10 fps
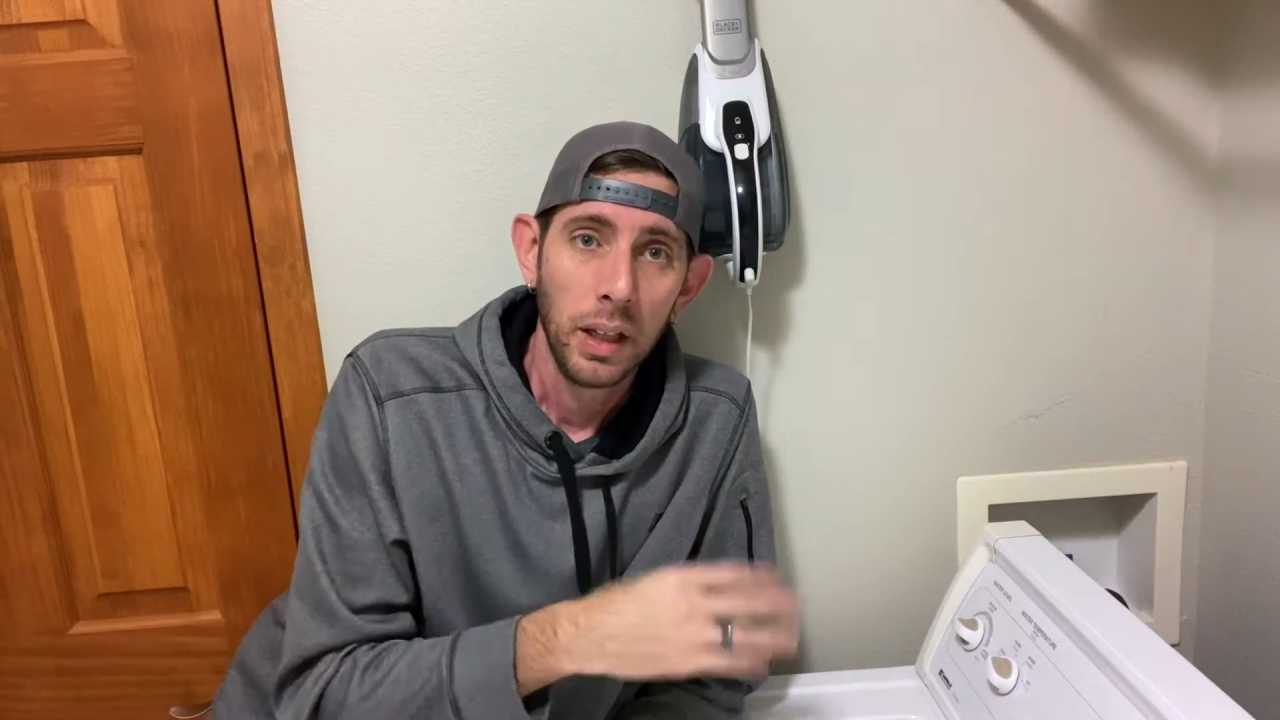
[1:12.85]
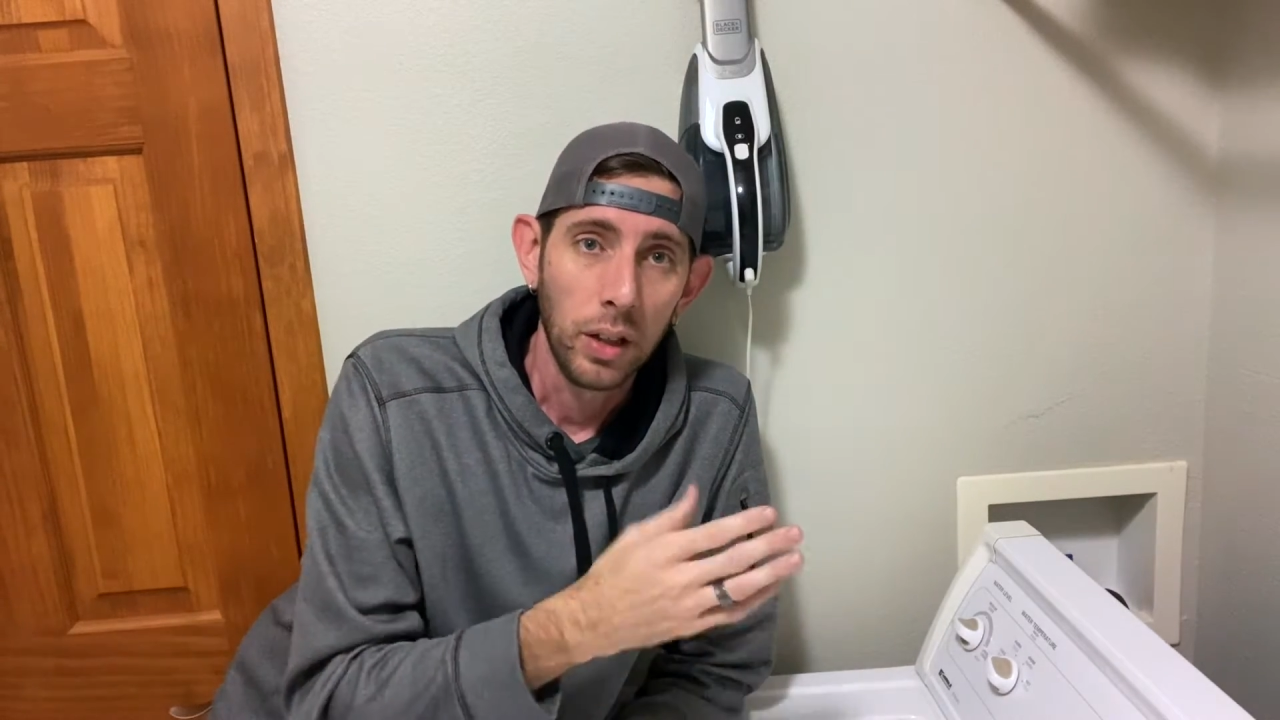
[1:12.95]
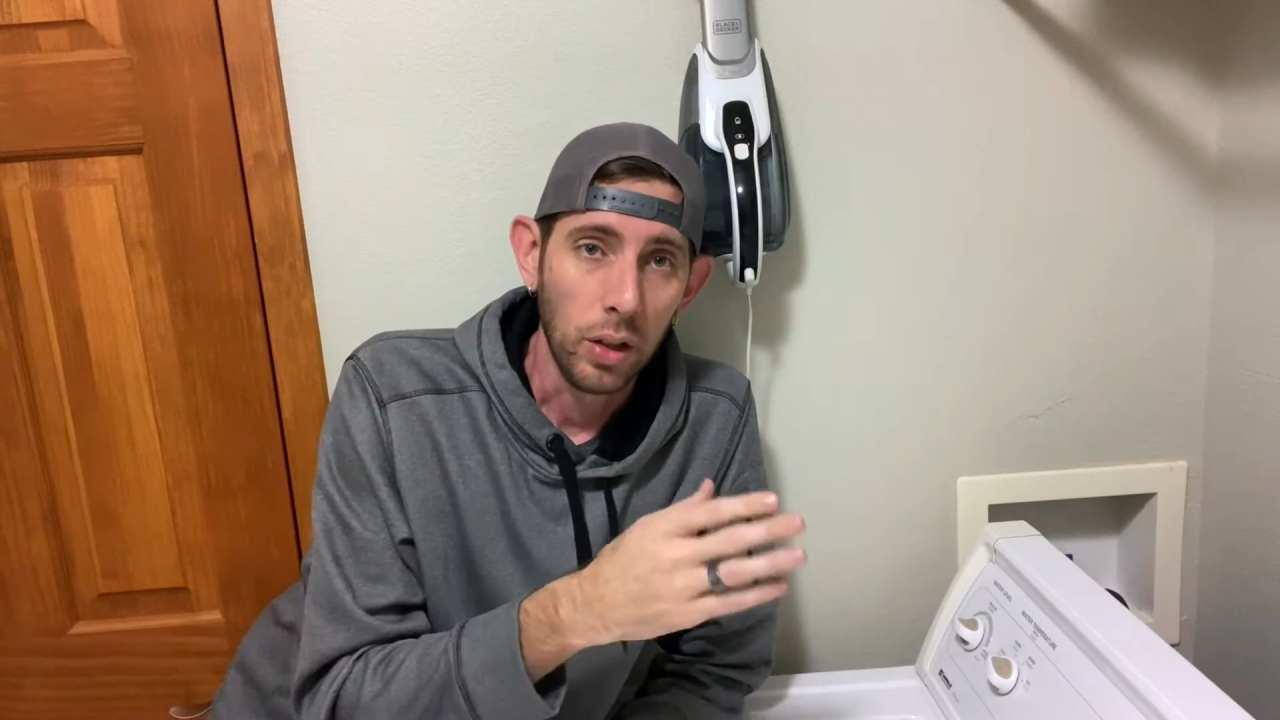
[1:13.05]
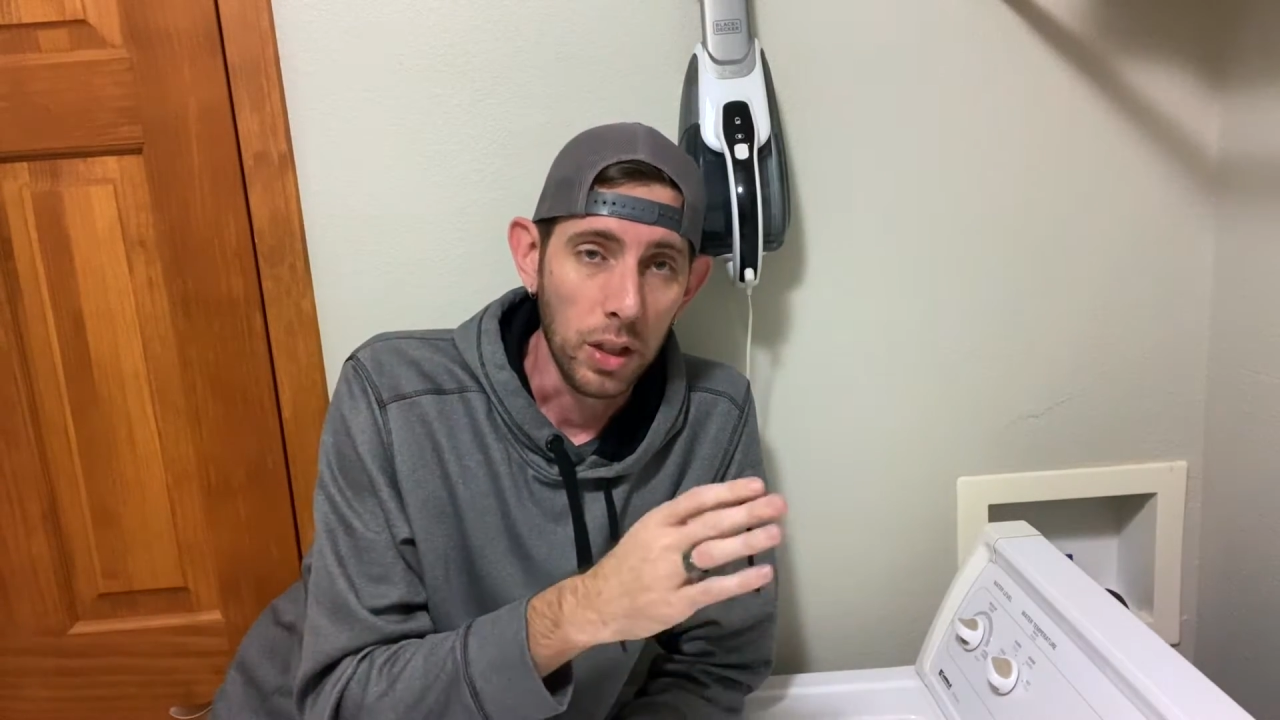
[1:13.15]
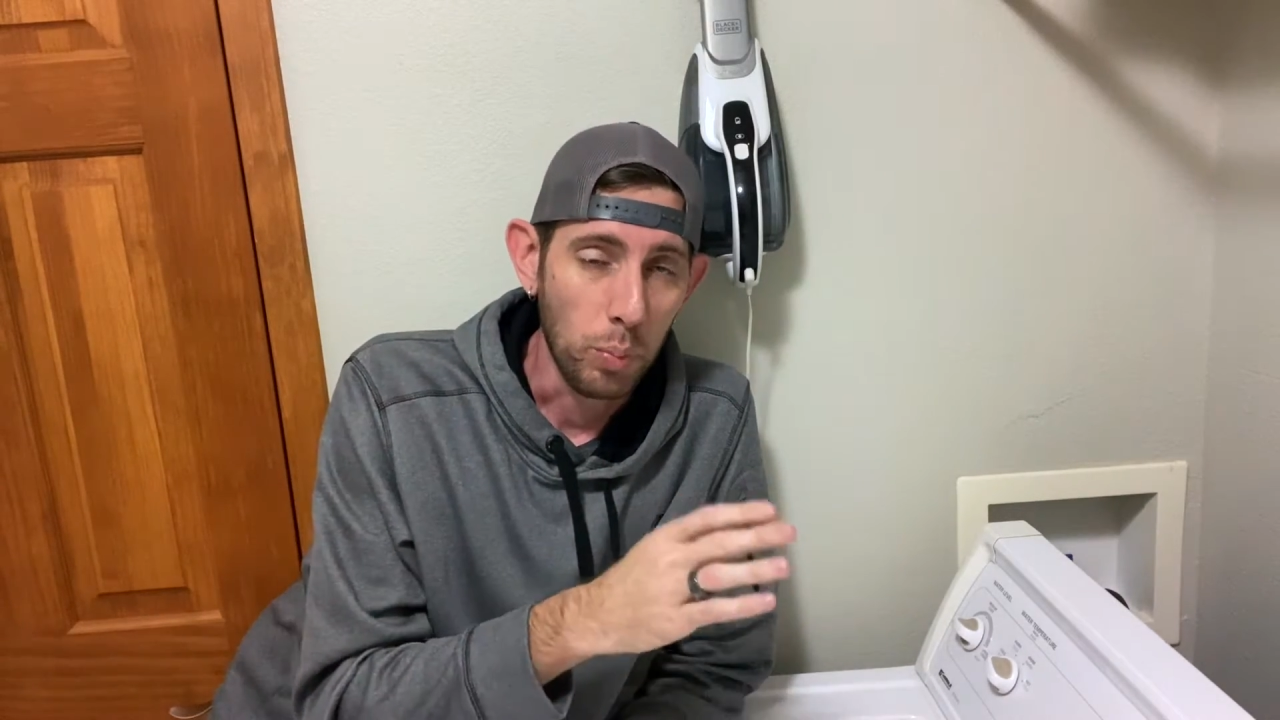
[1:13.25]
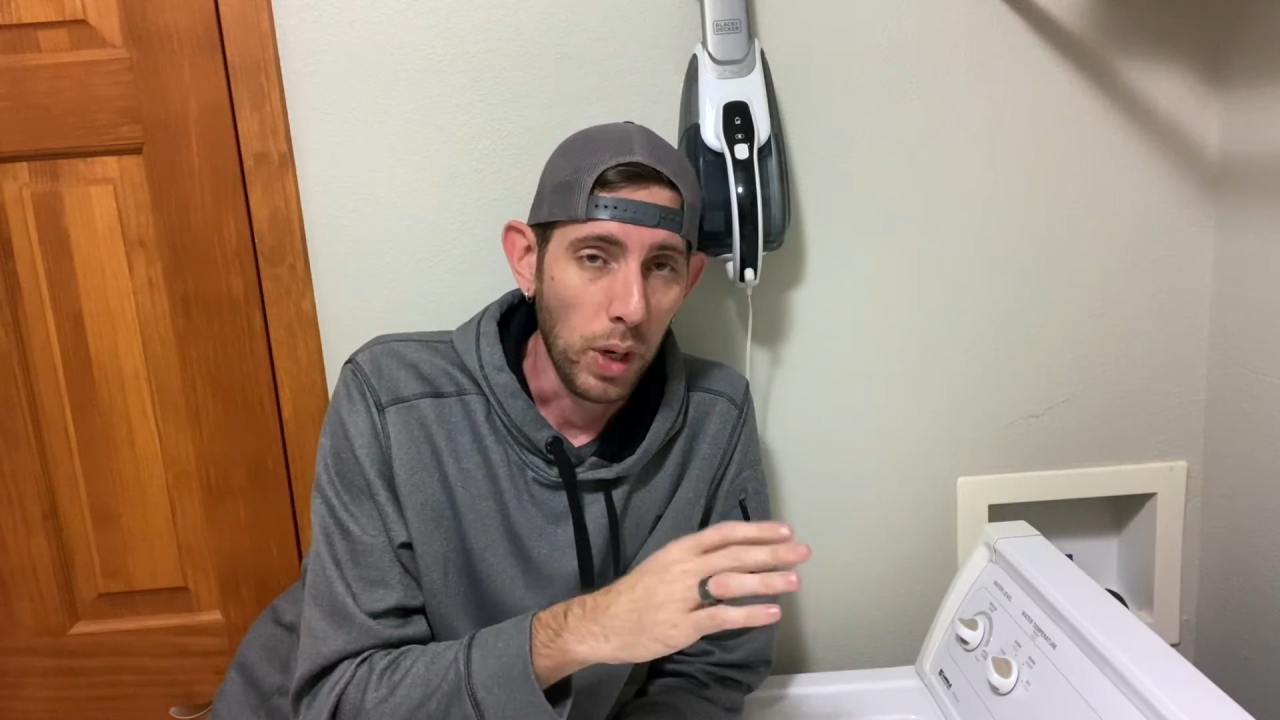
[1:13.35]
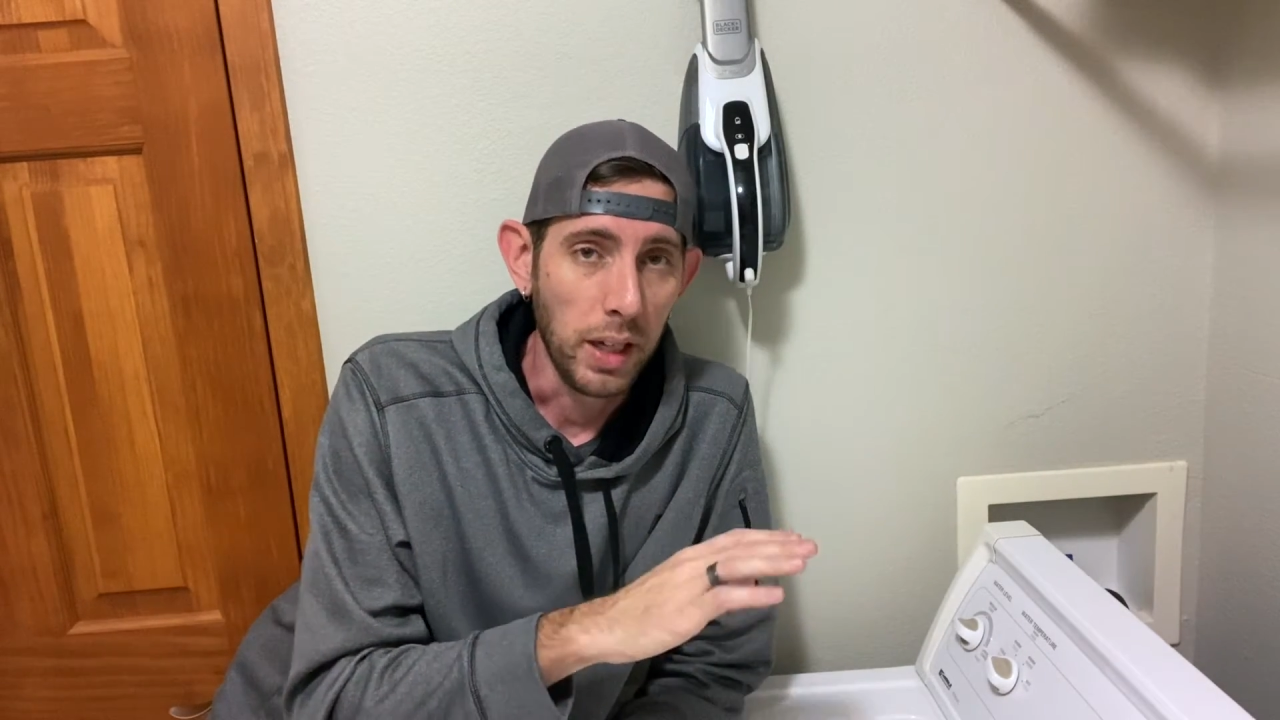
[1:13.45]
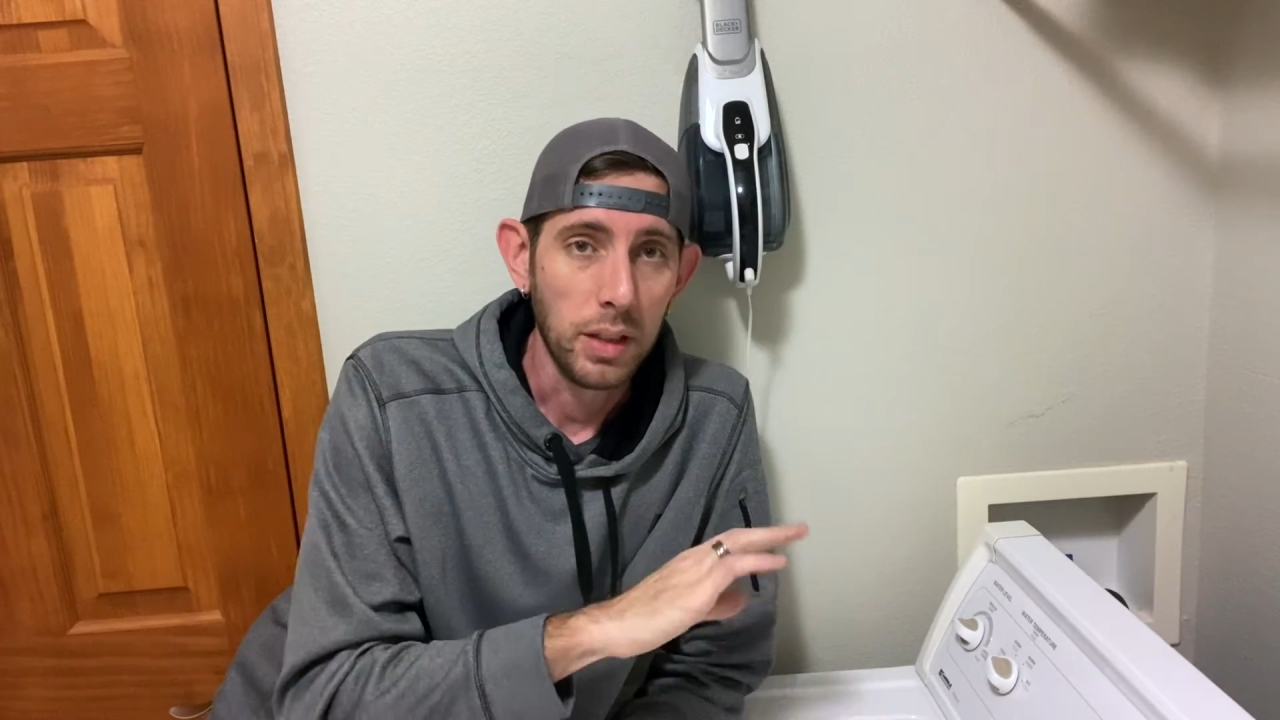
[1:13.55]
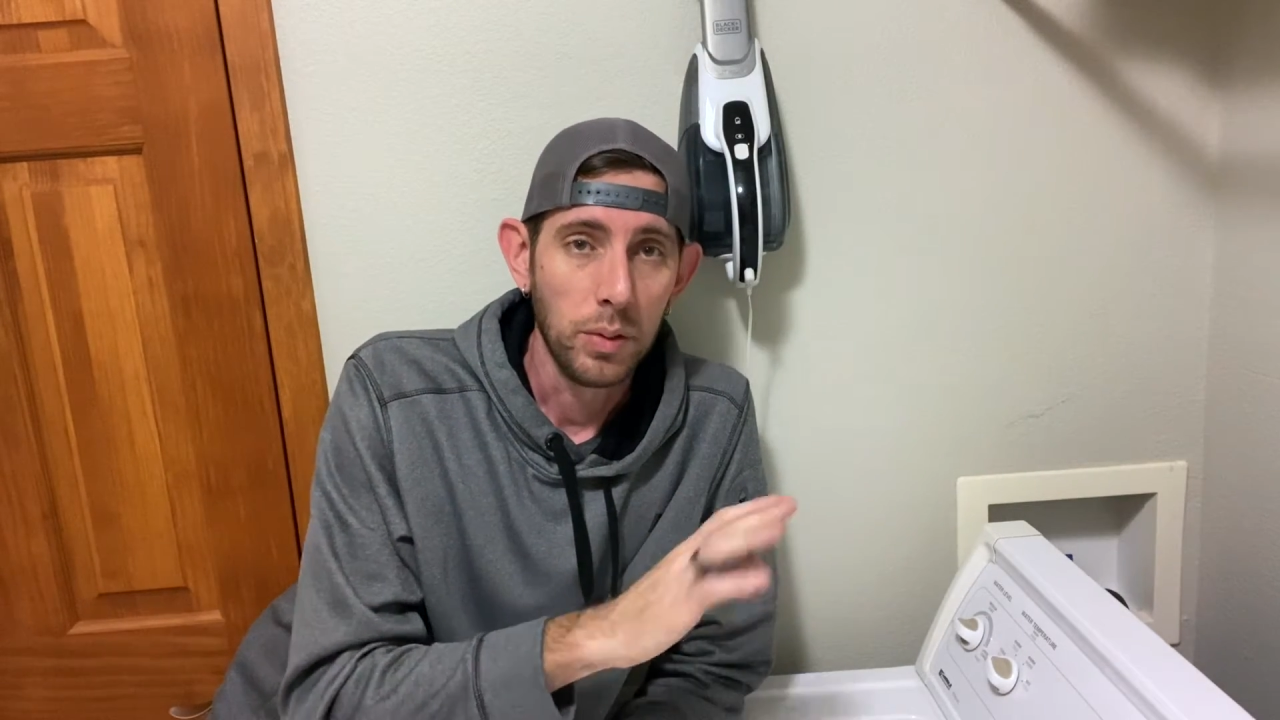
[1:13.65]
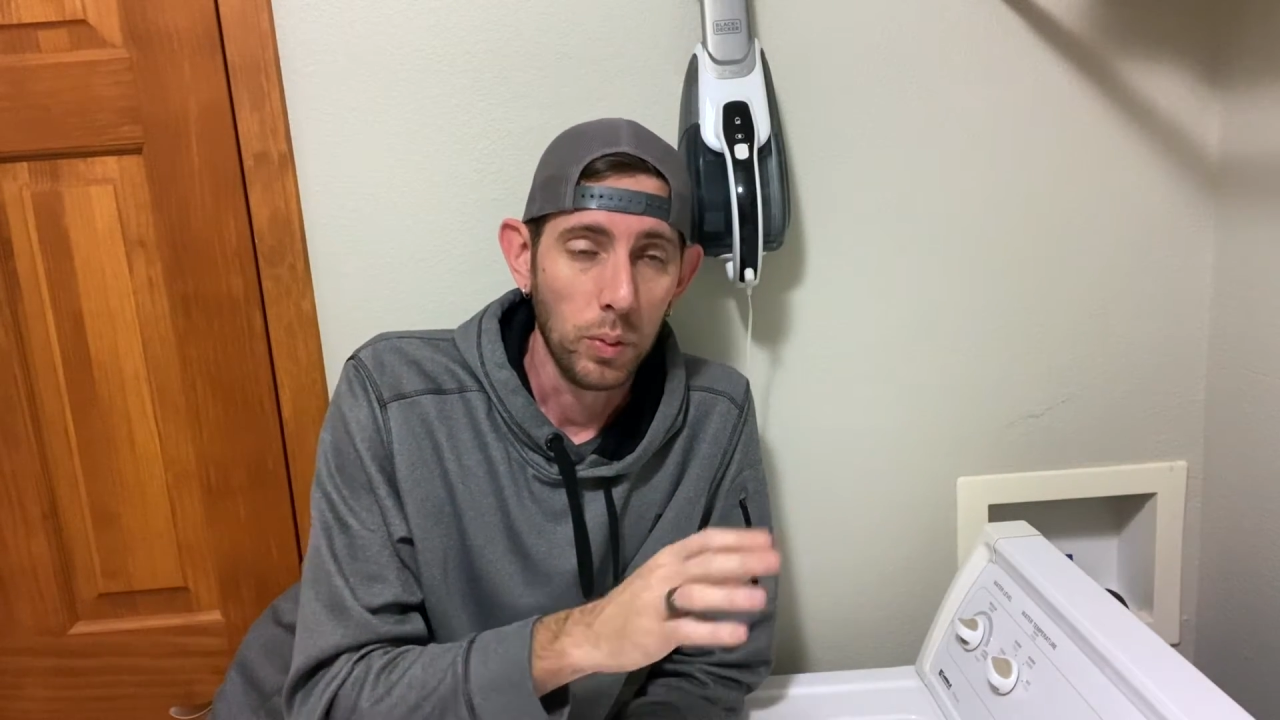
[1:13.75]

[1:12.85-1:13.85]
can cause breaks,